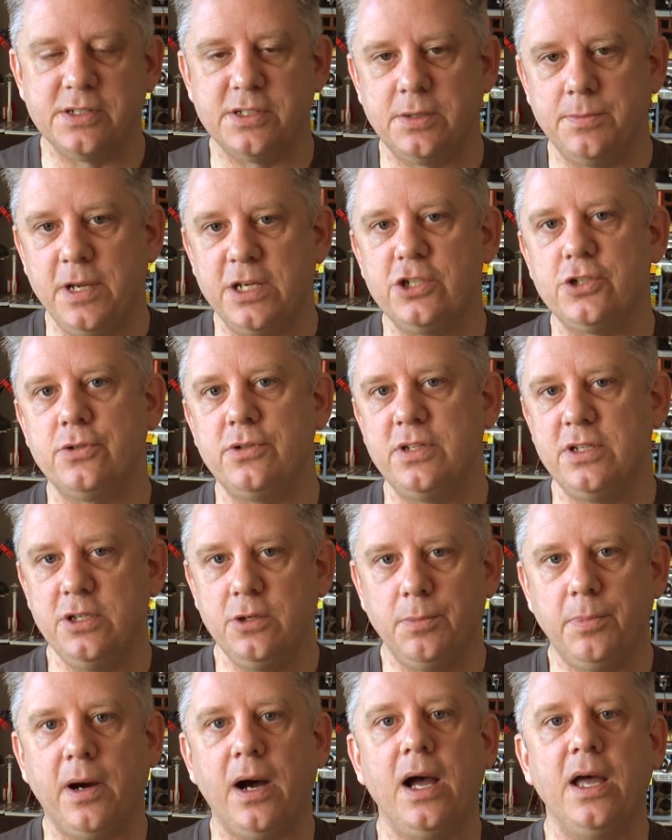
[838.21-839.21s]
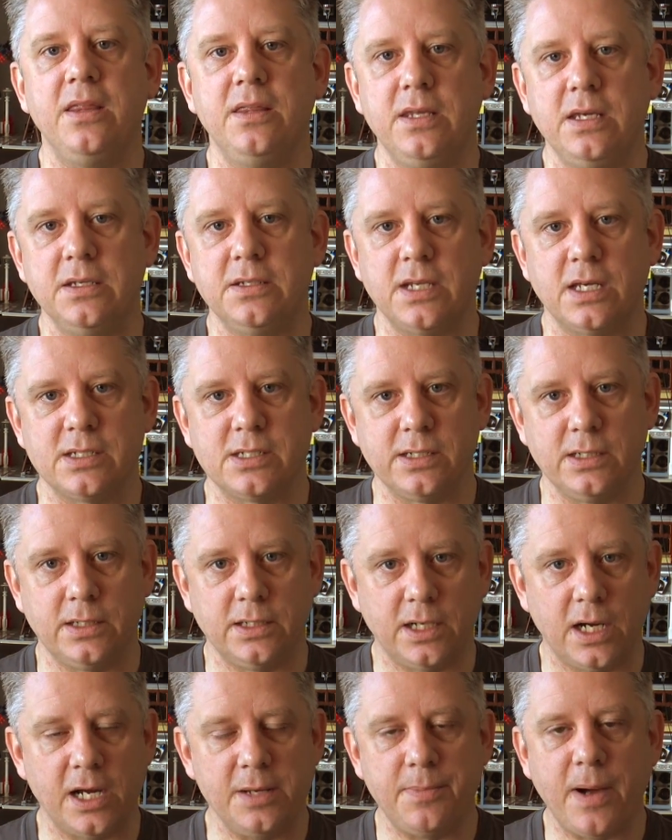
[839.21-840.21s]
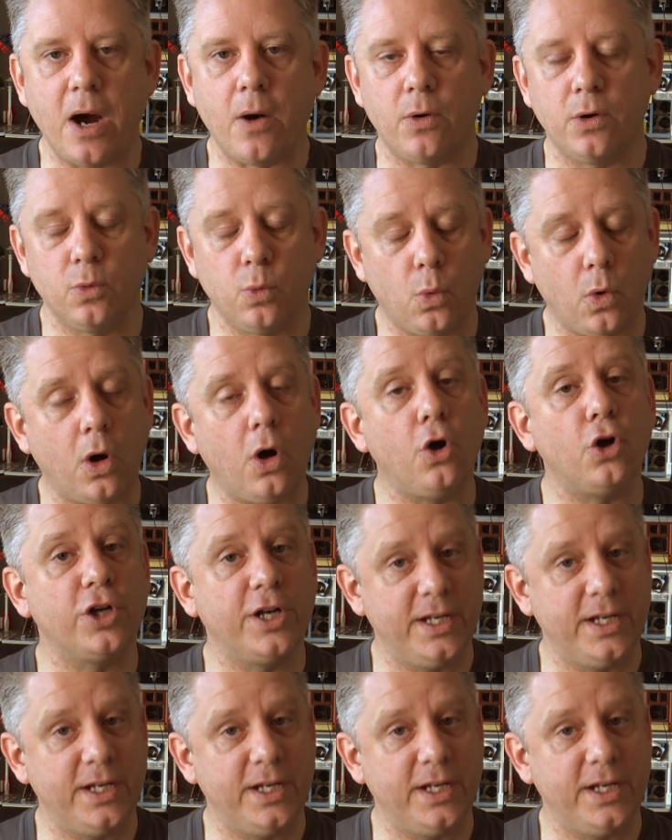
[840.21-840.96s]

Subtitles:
is to make sure that you buy the Tesla high-powered wall